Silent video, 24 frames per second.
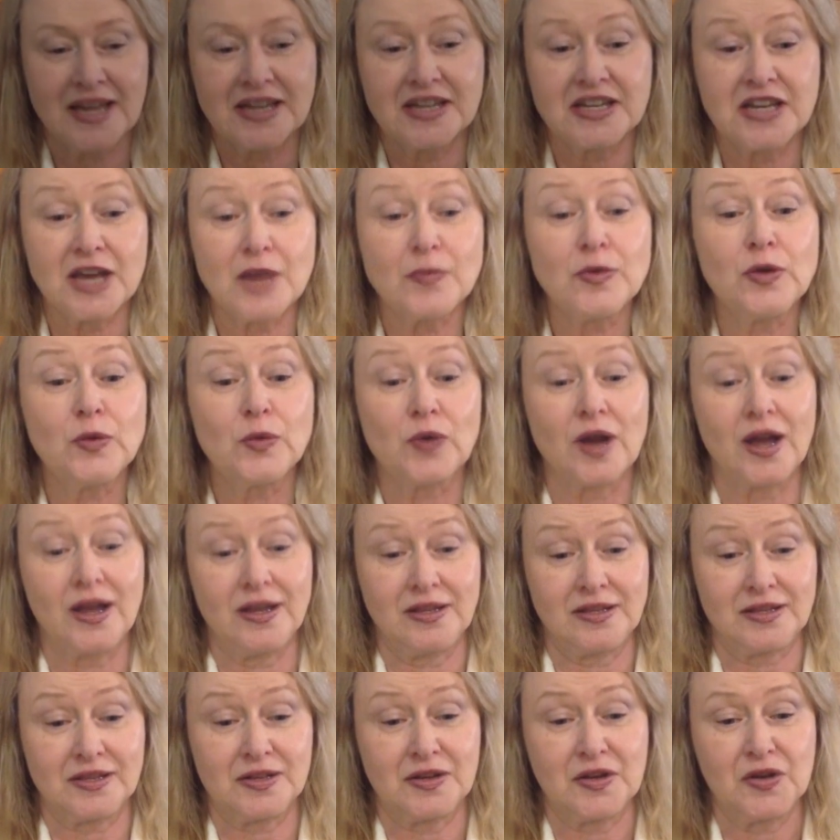Debbie
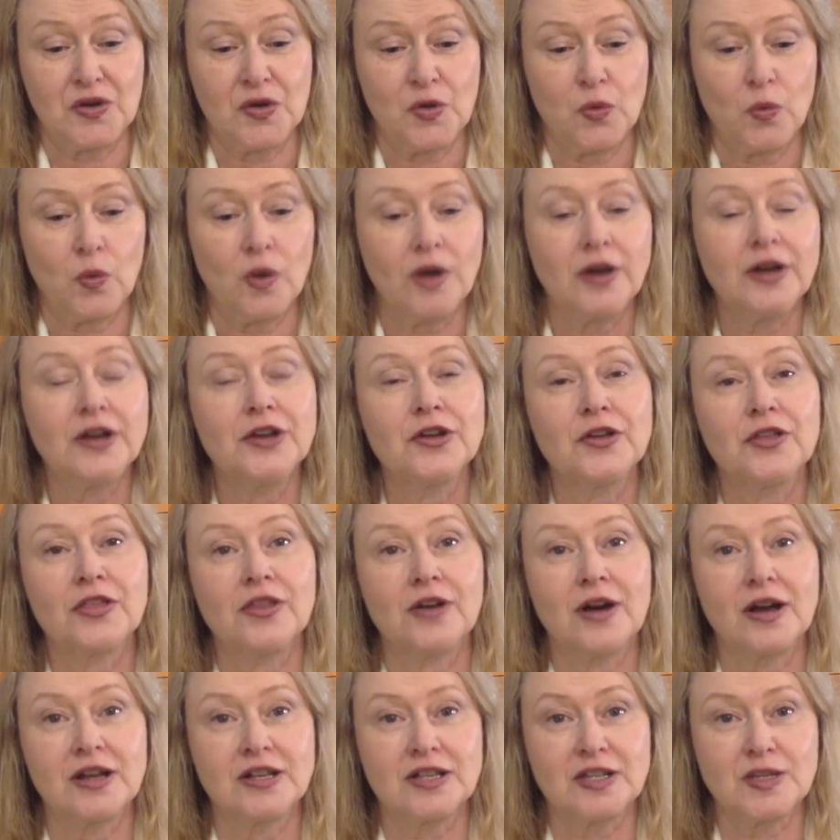writes, what are your
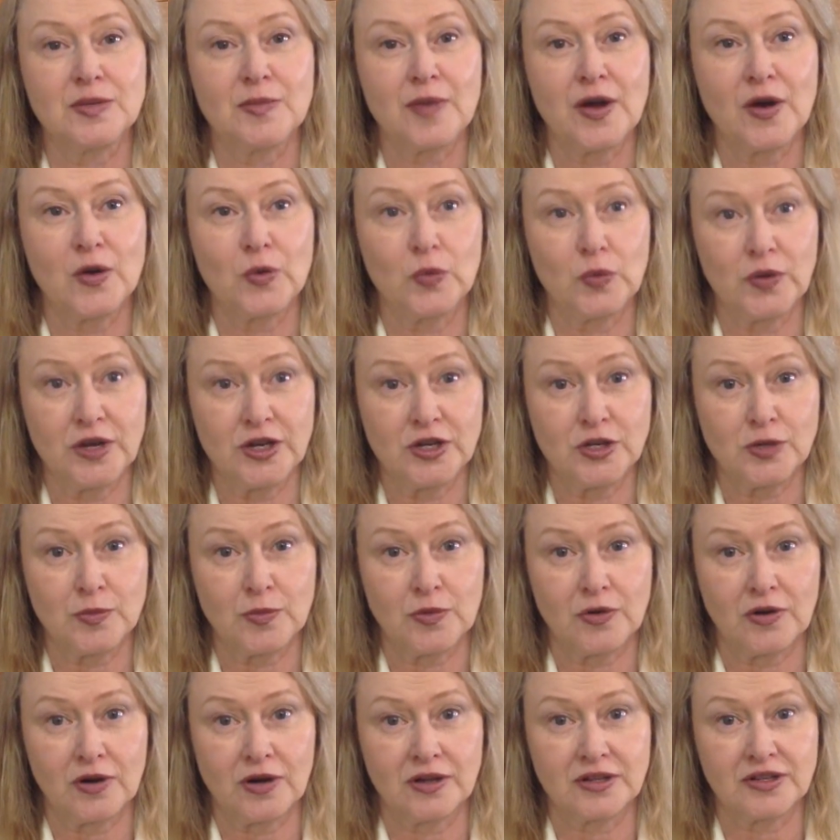thoughts about Ouija
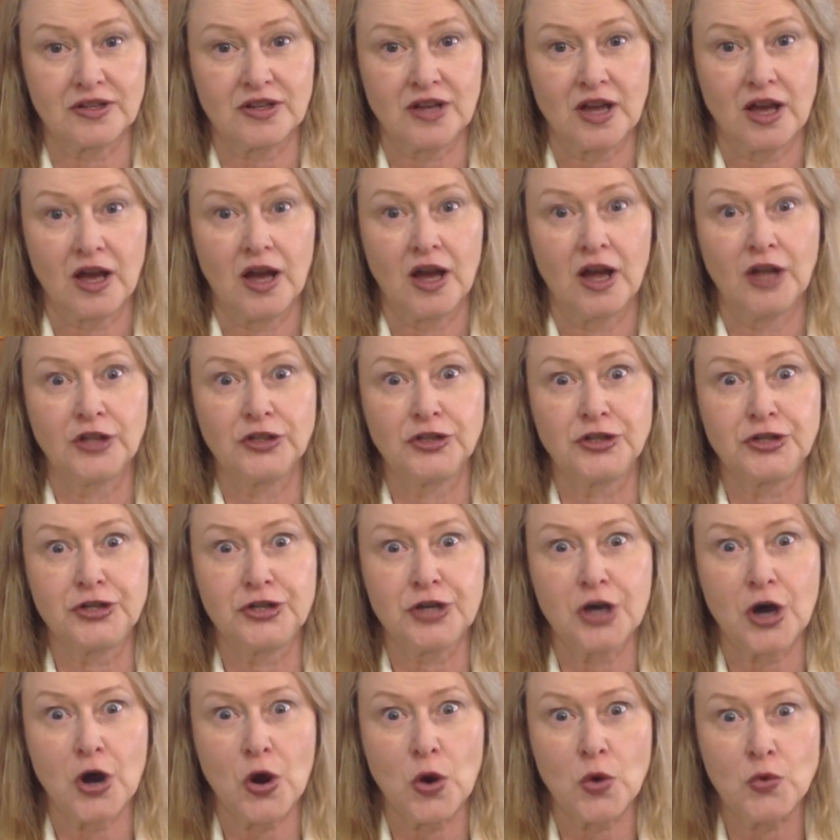boards?
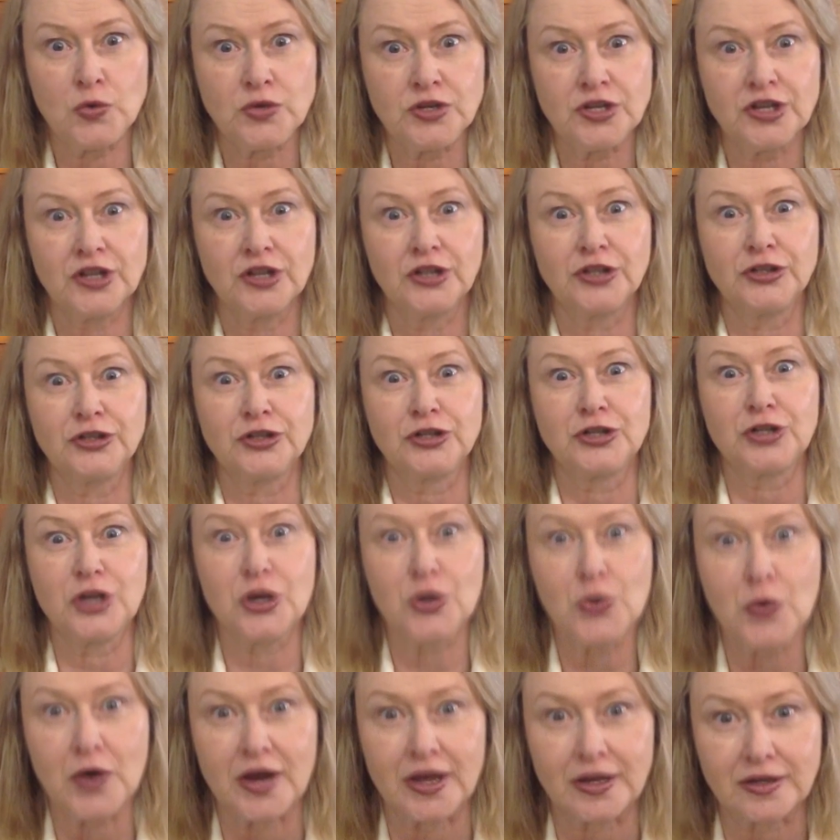Don't
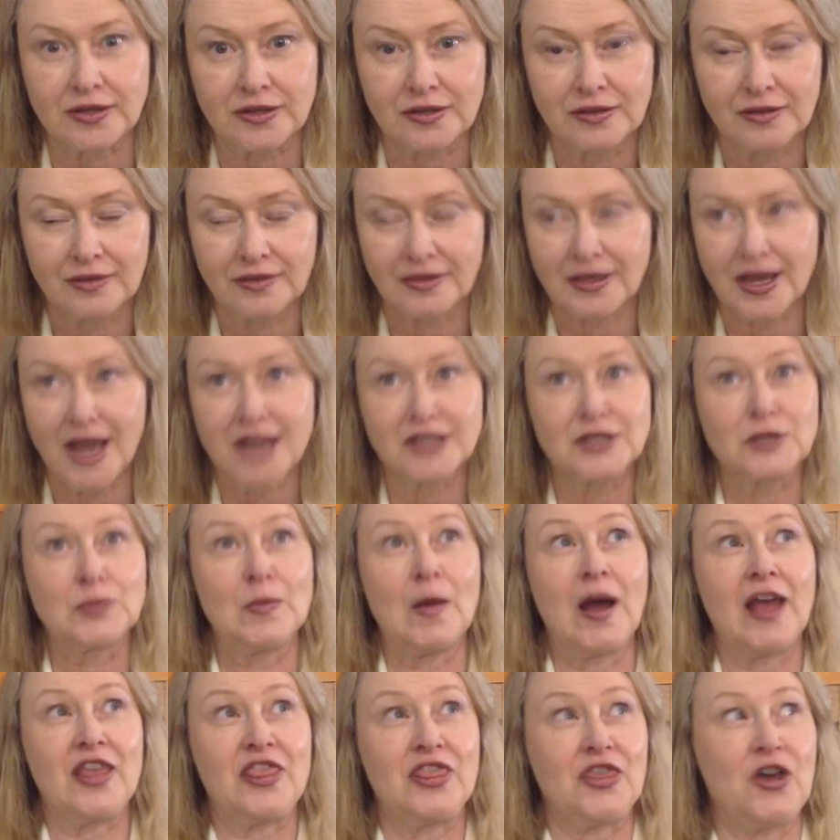do it. That's
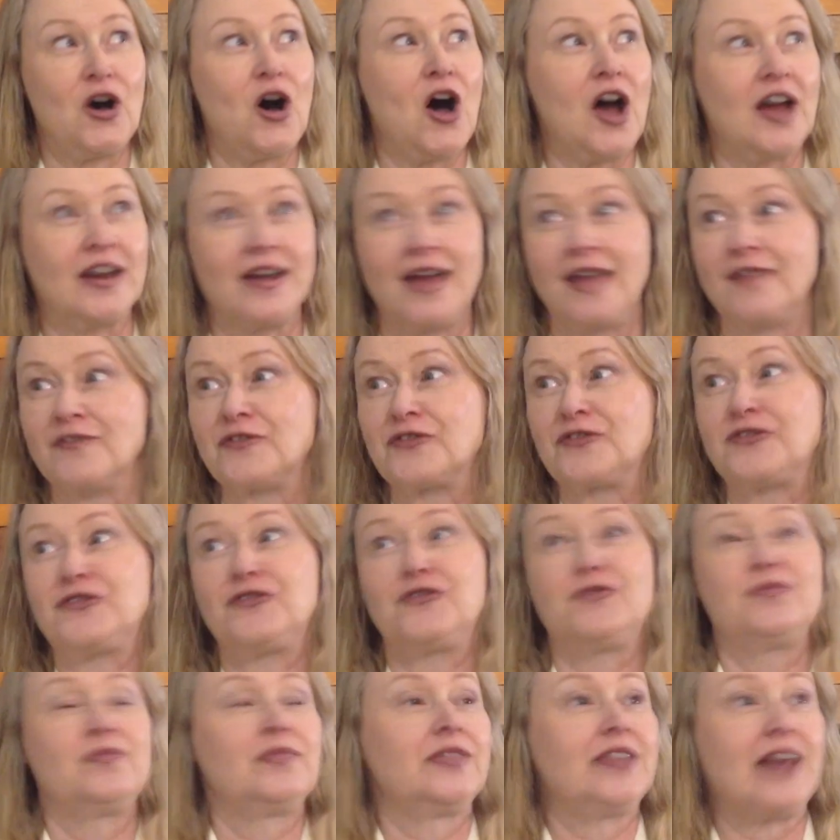my thought, and
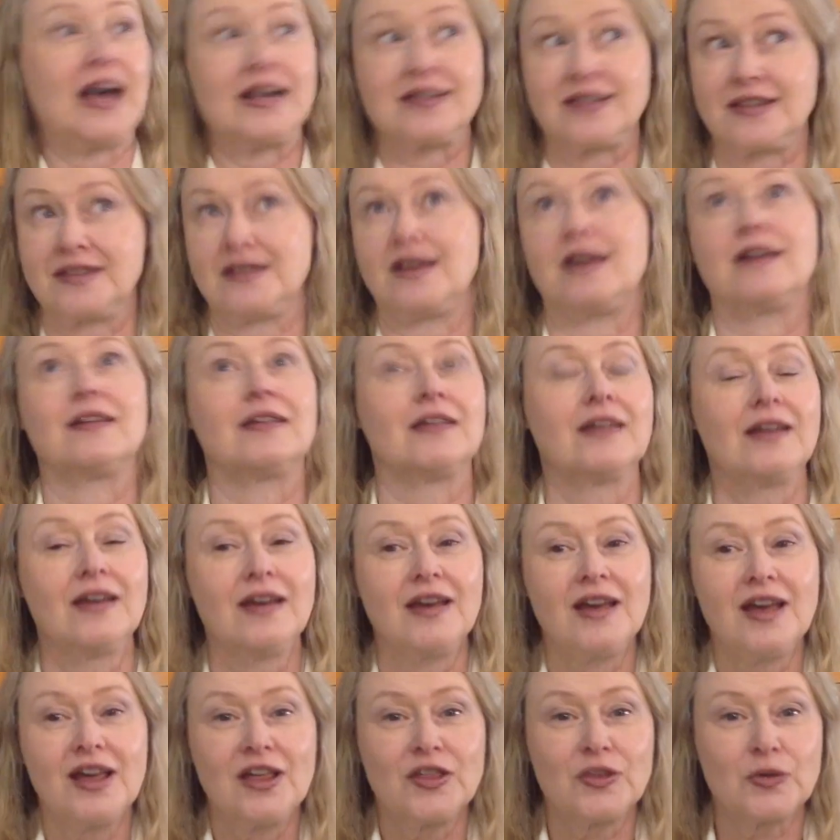that's it.
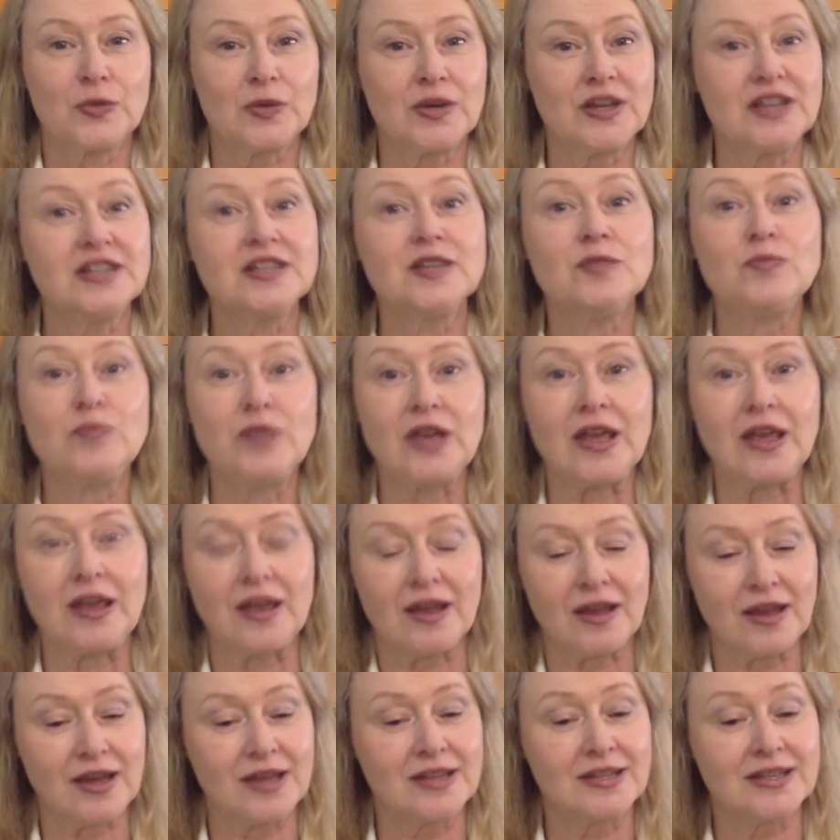The reason
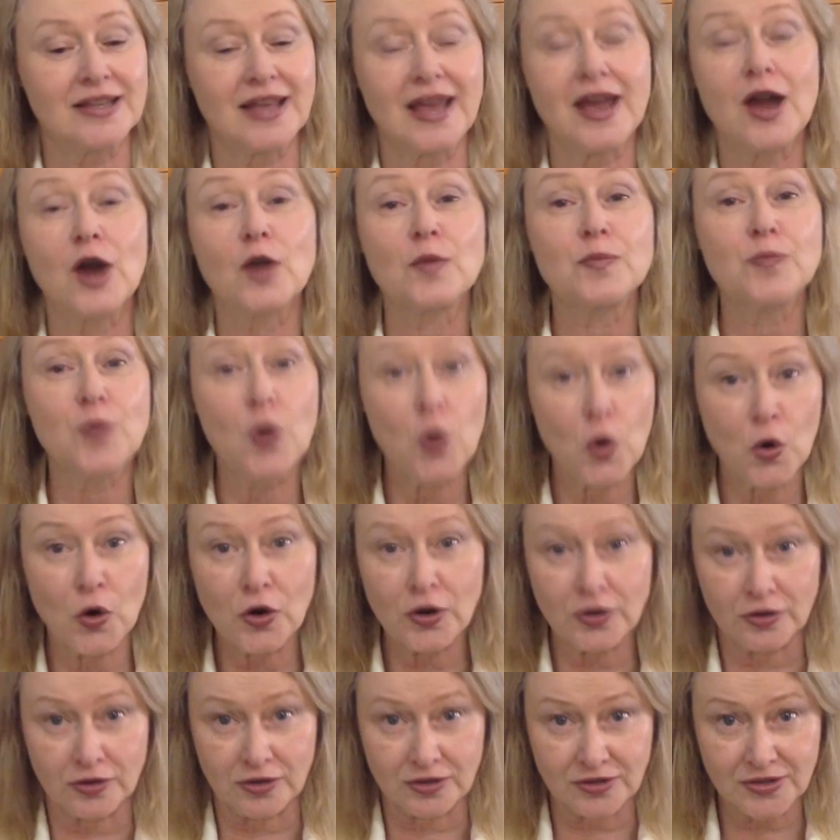being is they are
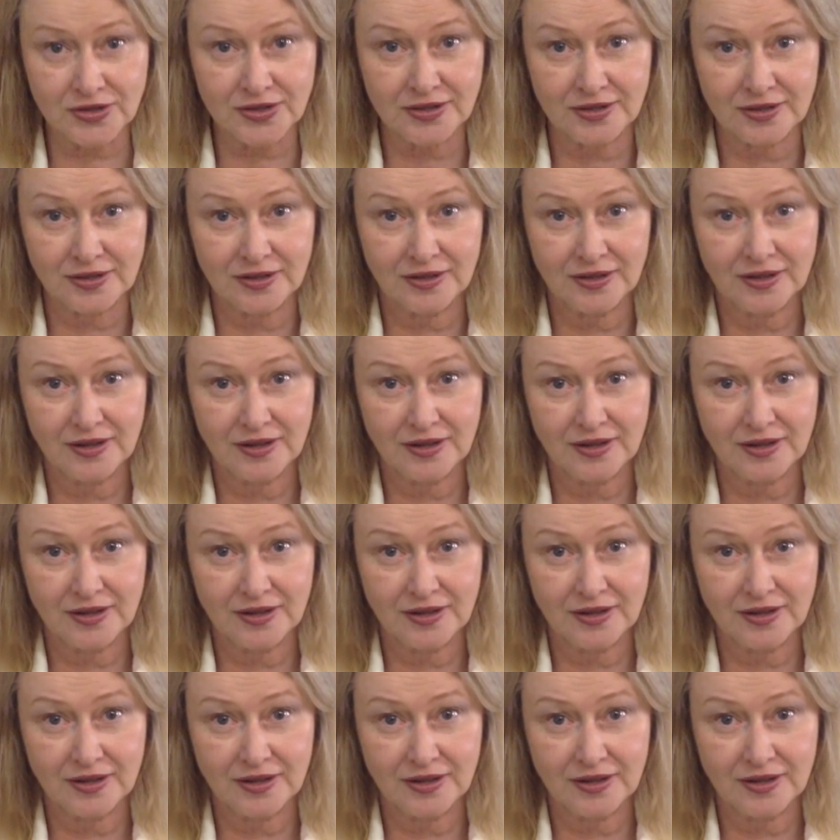portals